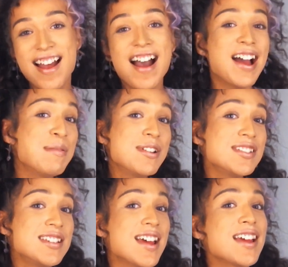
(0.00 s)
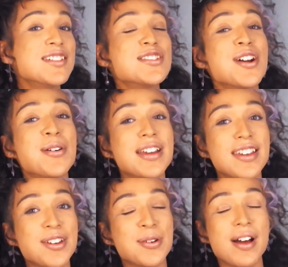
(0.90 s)
I'm here today showing
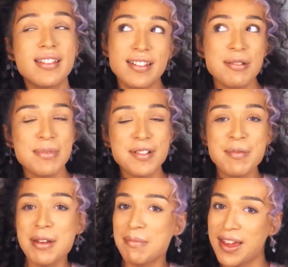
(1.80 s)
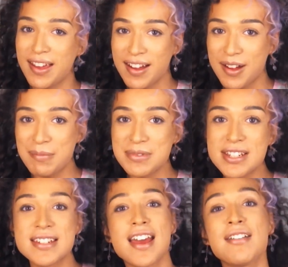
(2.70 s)
you a little bit of my makeup
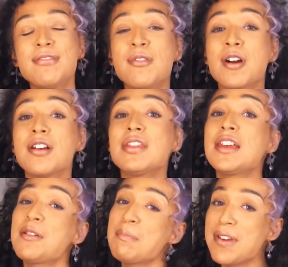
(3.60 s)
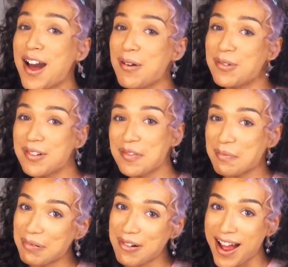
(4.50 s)
today for the Meow Wolf
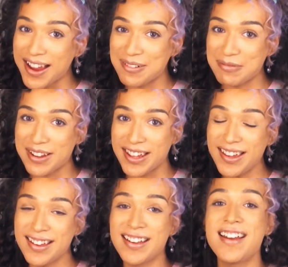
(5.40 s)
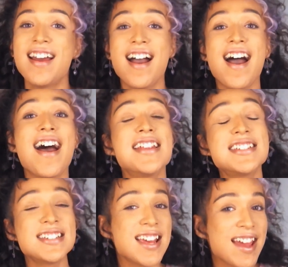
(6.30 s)
Pride Week. And
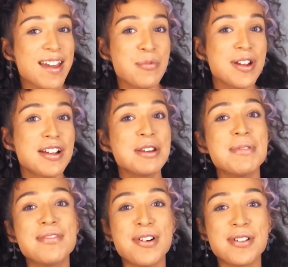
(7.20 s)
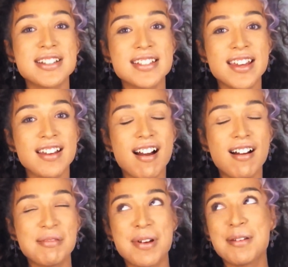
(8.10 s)
today we are going to be focusing
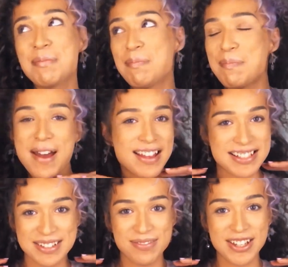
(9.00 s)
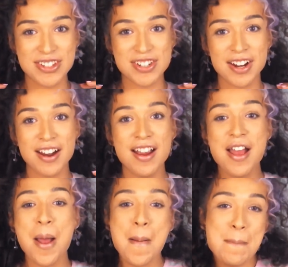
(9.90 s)
on my best feature,
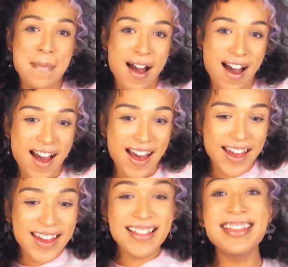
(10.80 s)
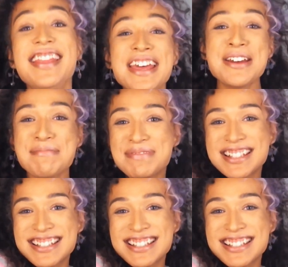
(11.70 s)
my lips.